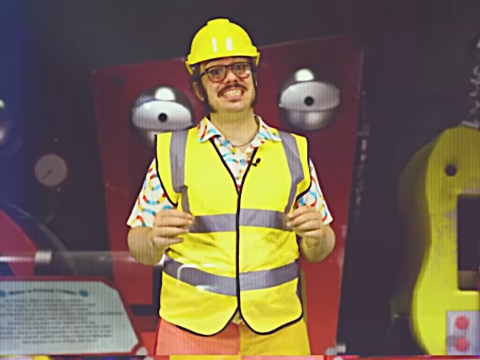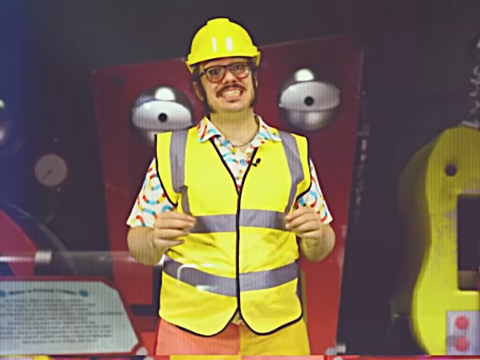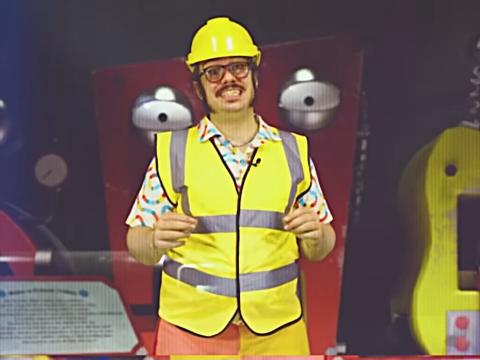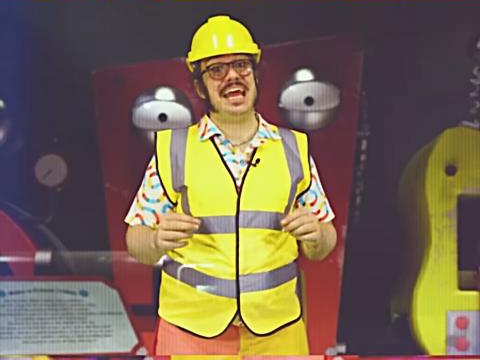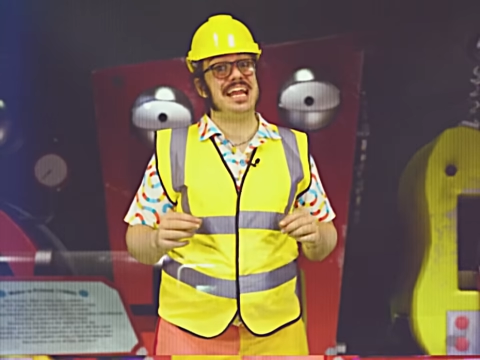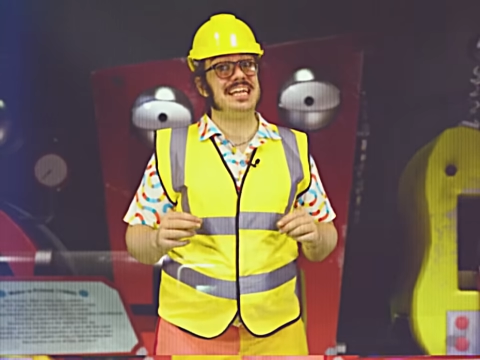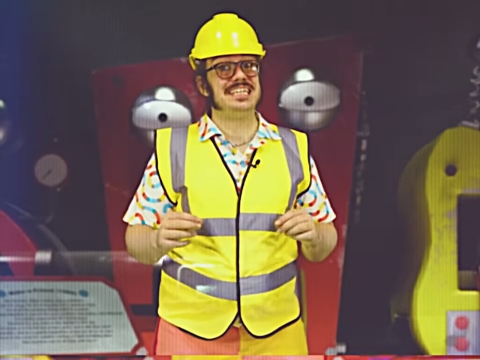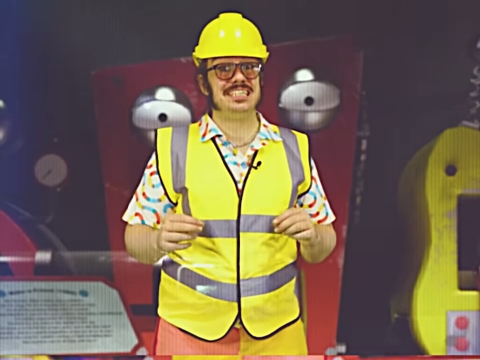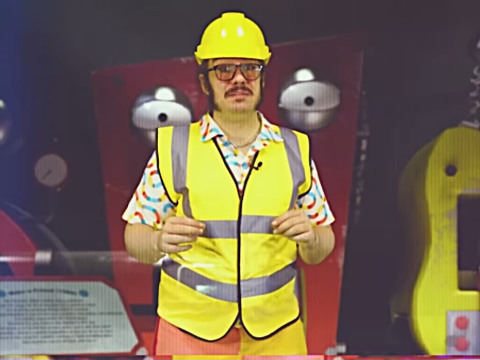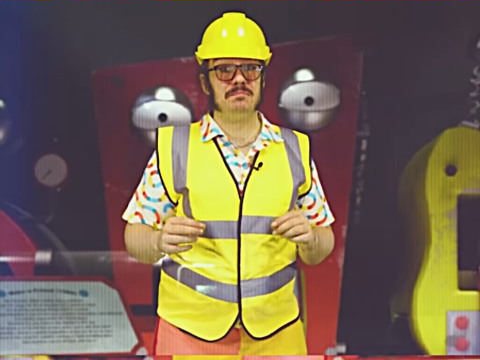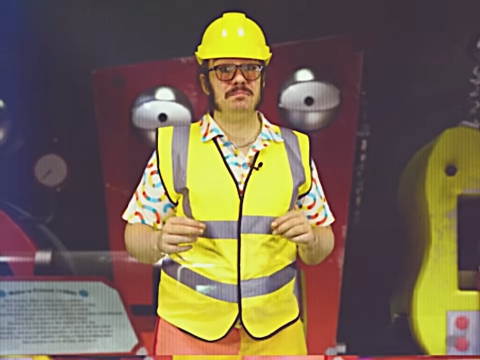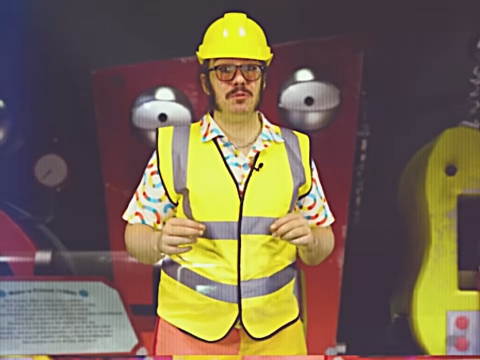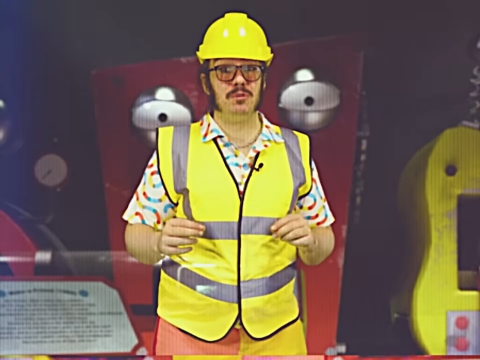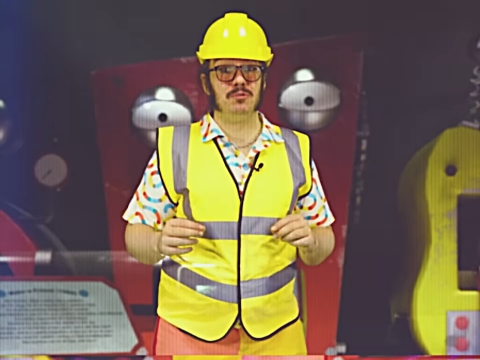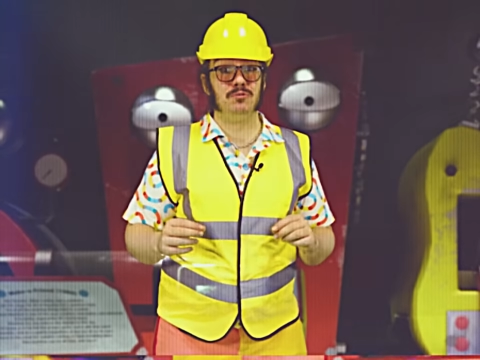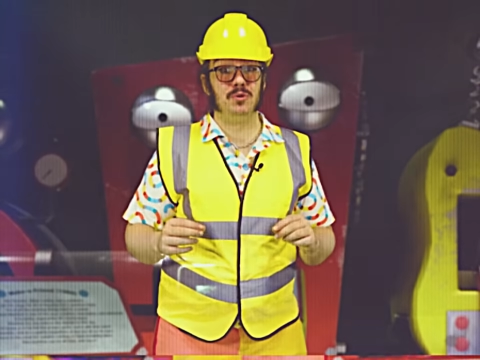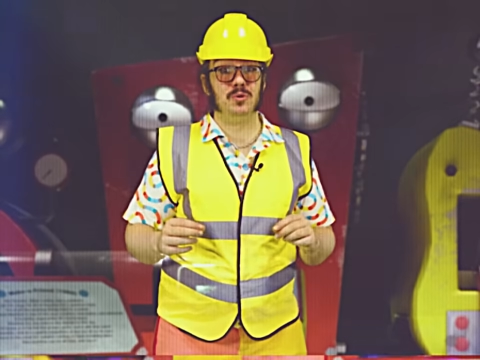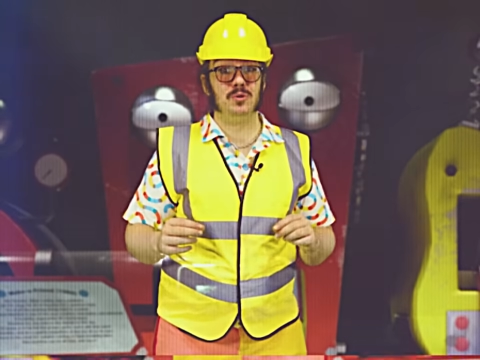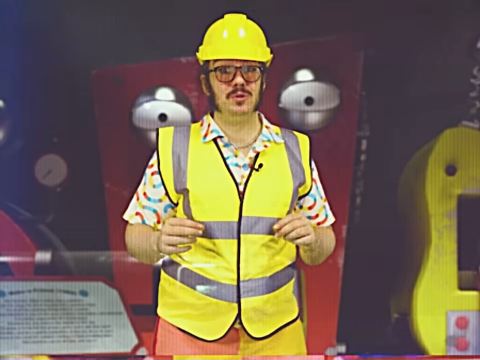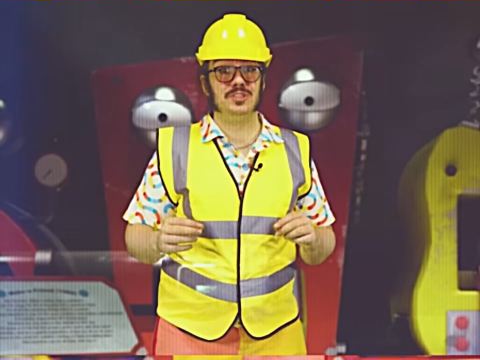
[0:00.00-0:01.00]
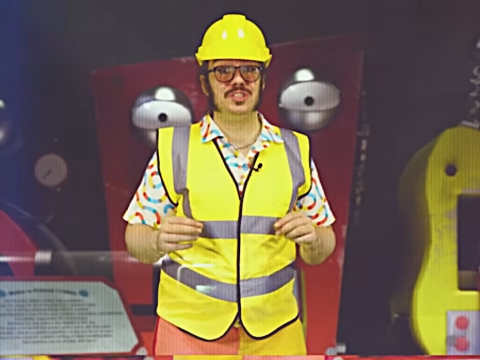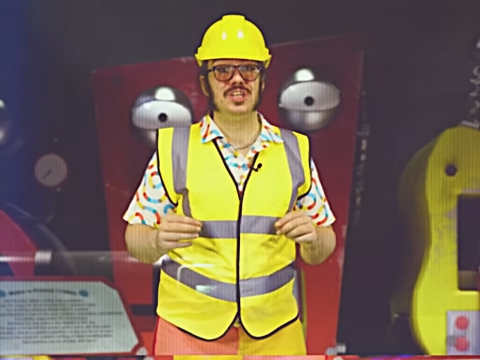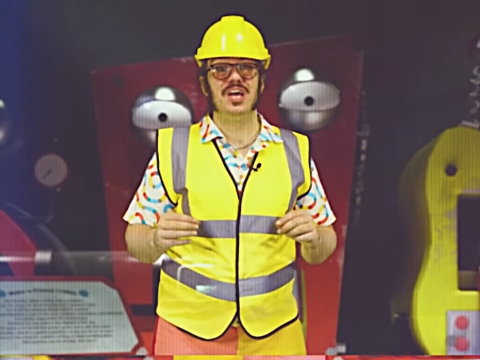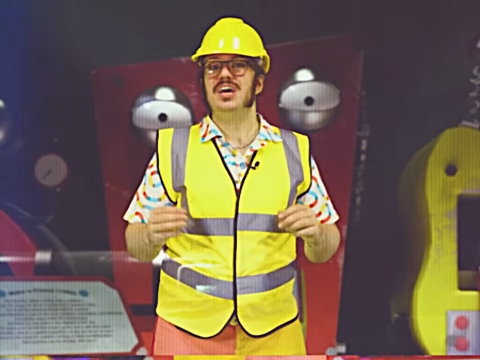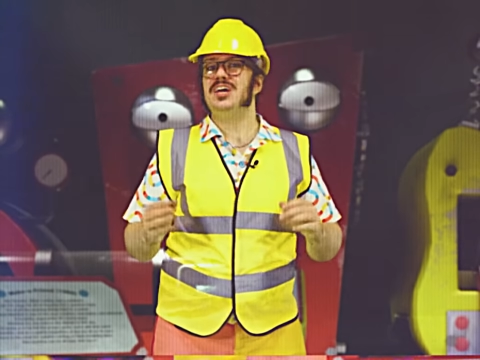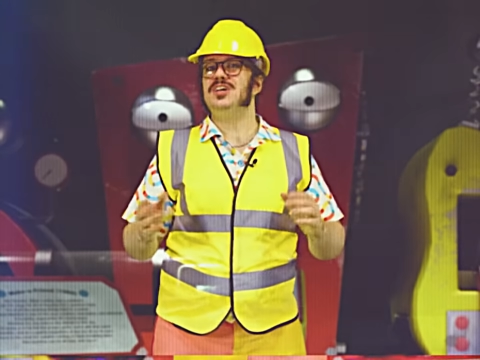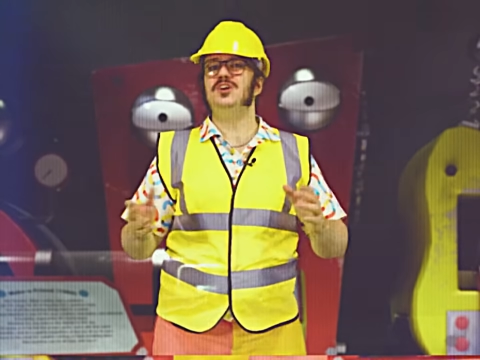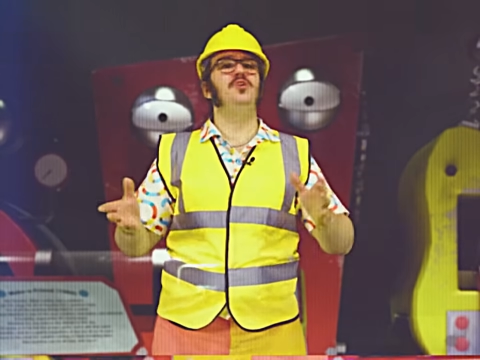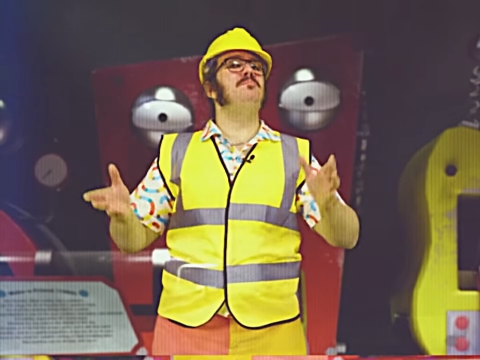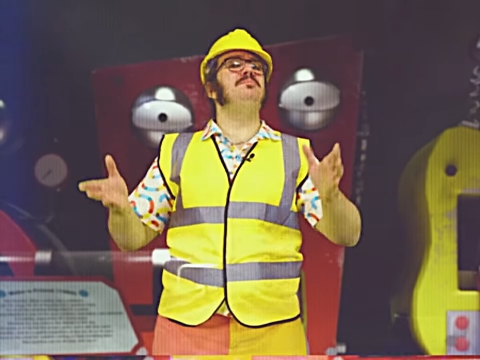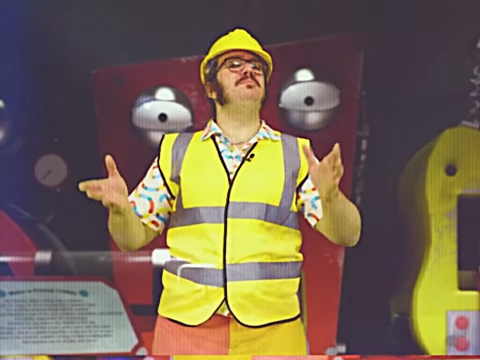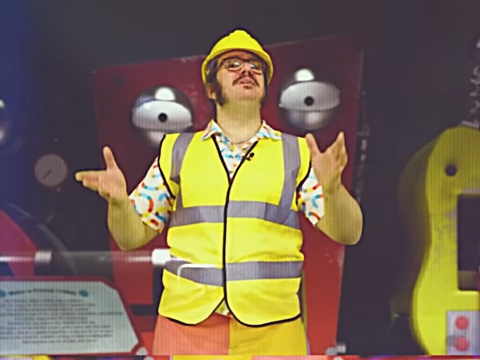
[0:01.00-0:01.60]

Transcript: 10 simple rules, you'll